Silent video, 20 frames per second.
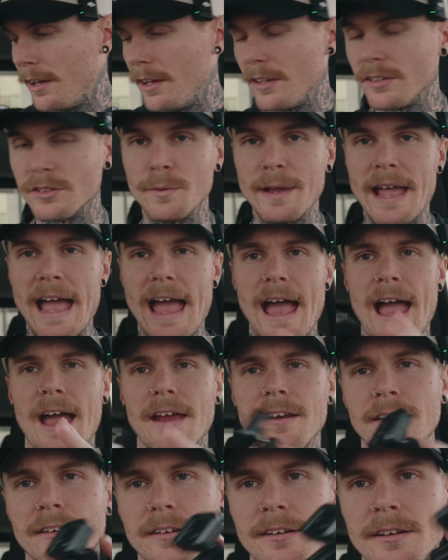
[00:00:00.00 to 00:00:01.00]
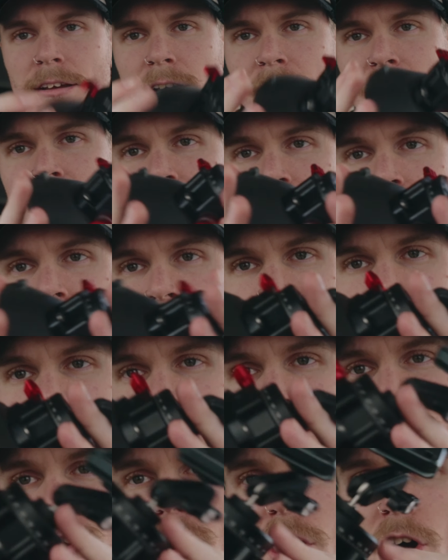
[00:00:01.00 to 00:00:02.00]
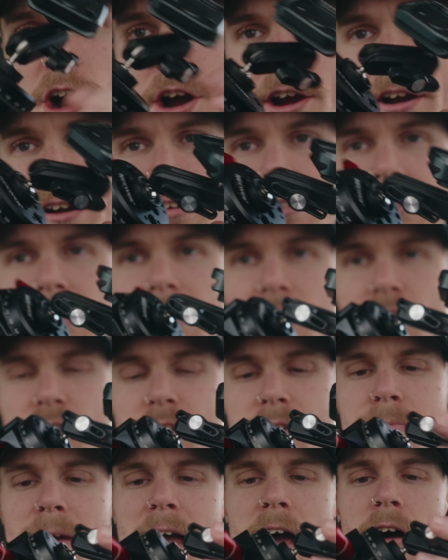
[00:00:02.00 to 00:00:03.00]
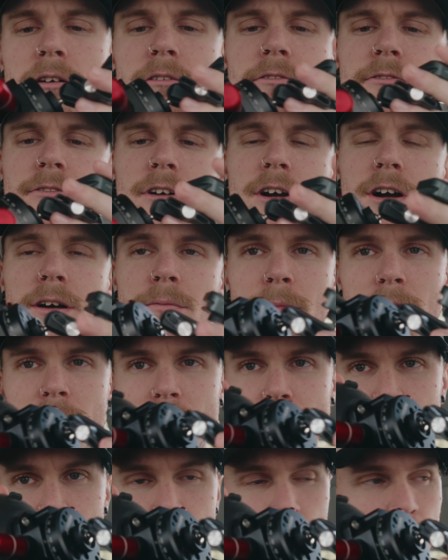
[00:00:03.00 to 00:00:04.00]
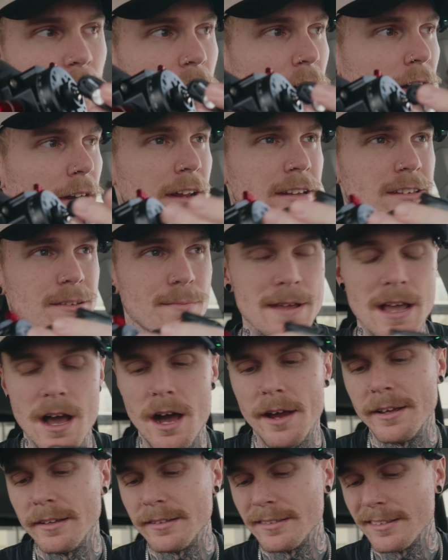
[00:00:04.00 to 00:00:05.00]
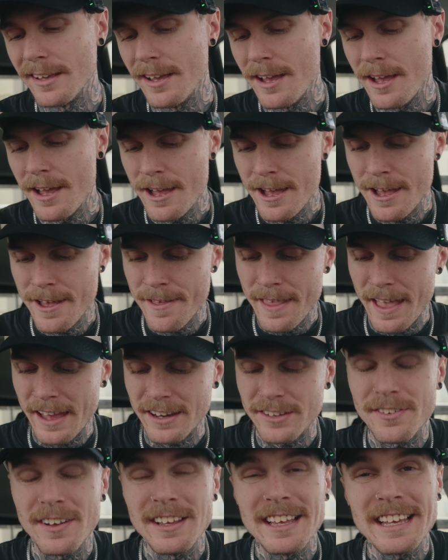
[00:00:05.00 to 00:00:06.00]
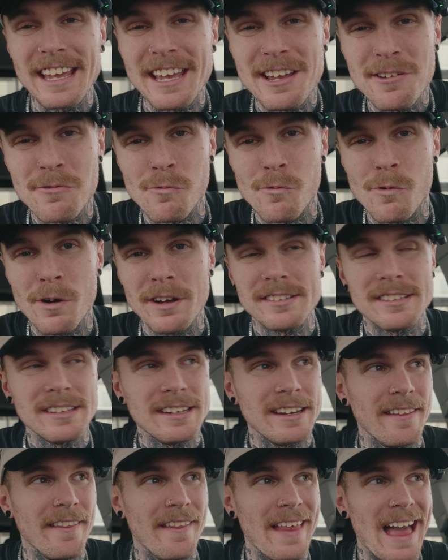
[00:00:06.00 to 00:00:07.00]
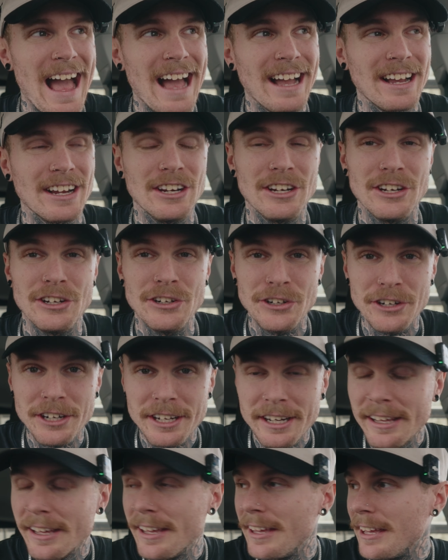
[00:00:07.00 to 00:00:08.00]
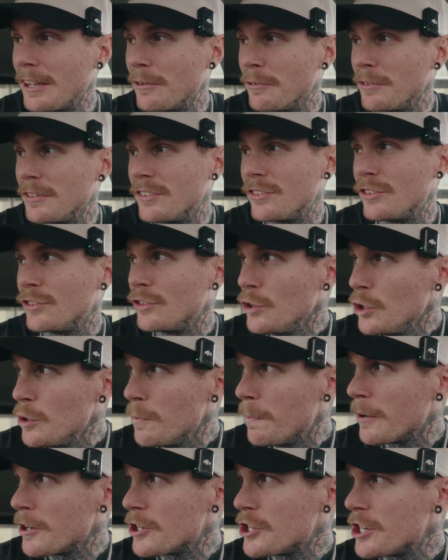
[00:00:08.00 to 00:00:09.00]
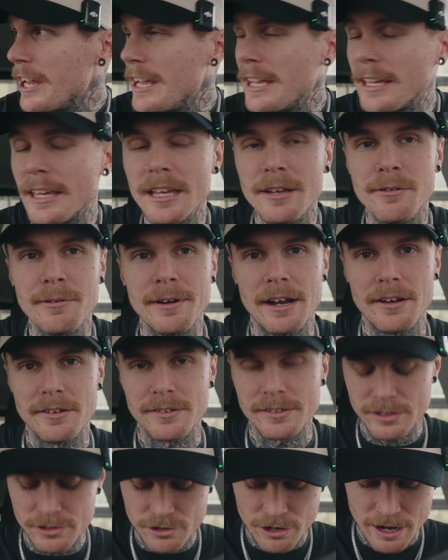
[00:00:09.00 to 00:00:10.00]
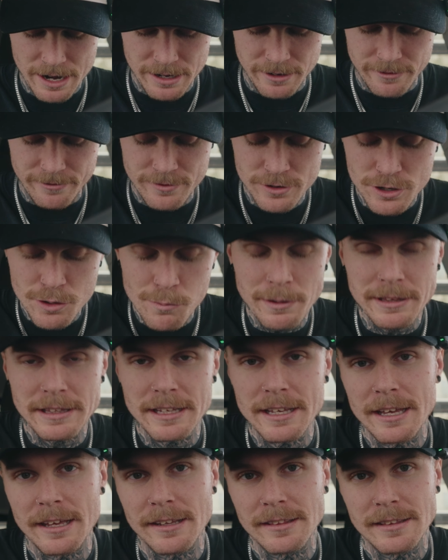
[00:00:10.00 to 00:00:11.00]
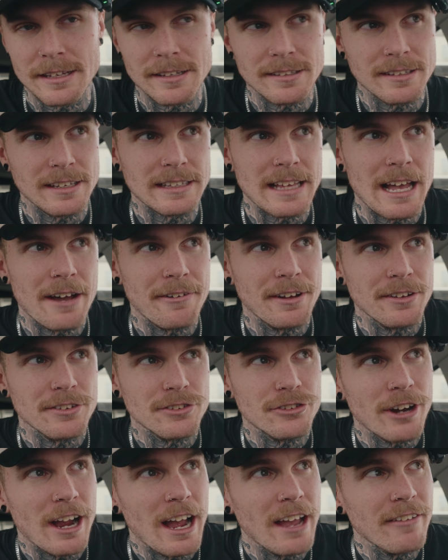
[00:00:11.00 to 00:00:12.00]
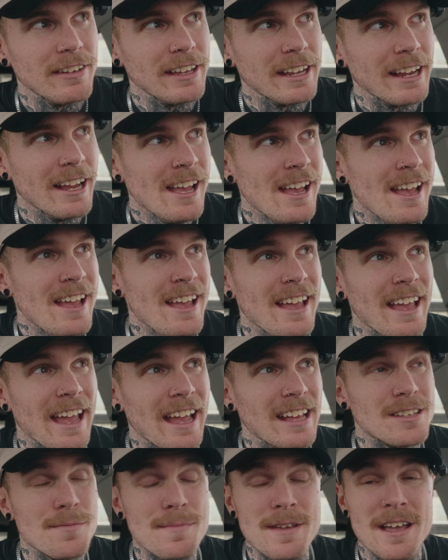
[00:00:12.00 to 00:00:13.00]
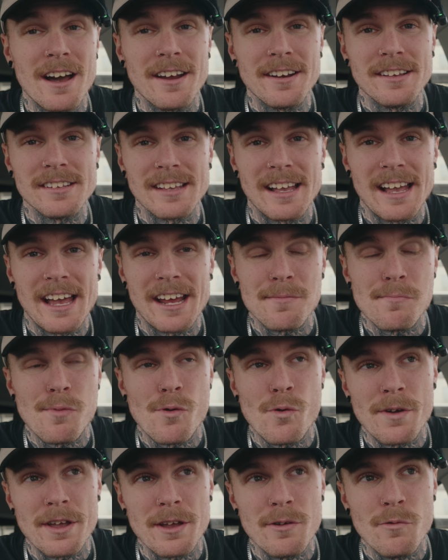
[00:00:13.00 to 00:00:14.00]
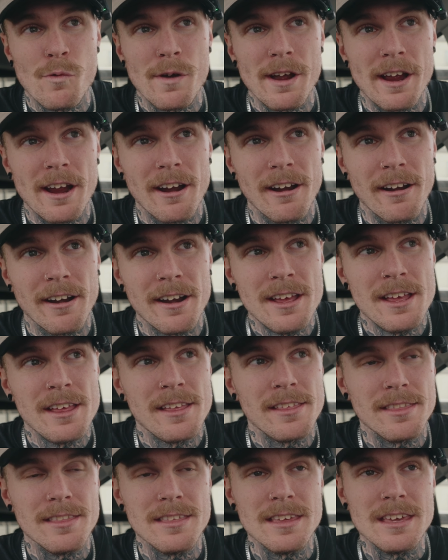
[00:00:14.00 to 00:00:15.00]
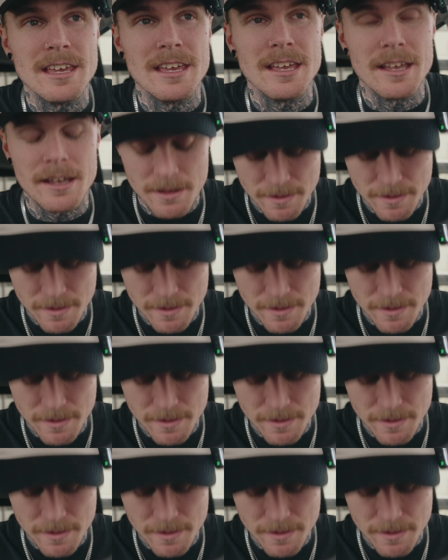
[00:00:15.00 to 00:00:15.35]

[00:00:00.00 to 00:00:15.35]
So we had this car suction mount from Neewer, and to be honest, this felt like it wasn't that good. It was super shaky when I was trying to film with it and things like that when I was driving. And to be honest, I had a point where the